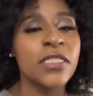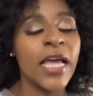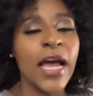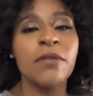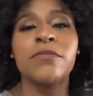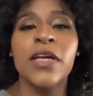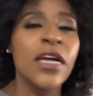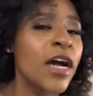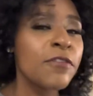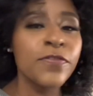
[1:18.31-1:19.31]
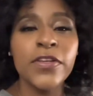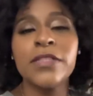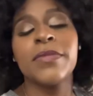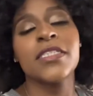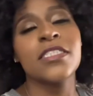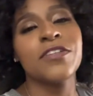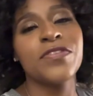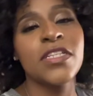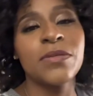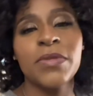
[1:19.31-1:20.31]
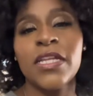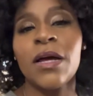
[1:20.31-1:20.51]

Now I'm feeling myself a little bit.